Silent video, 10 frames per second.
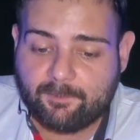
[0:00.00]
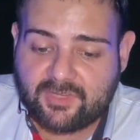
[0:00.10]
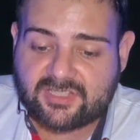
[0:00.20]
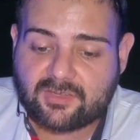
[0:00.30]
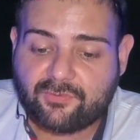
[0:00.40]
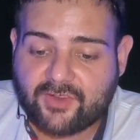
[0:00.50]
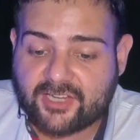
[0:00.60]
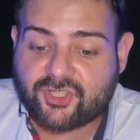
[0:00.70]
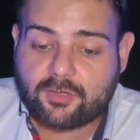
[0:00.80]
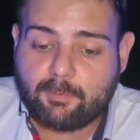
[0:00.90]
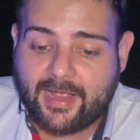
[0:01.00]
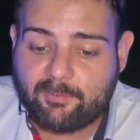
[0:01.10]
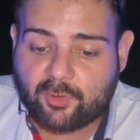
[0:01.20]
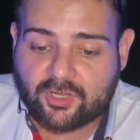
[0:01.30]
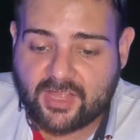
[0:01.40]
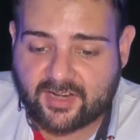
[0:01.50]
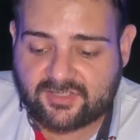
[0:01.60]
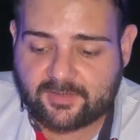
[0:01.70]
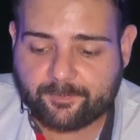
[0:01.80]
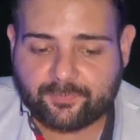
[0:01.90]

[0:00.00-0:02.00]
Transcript: disinfection byproducts.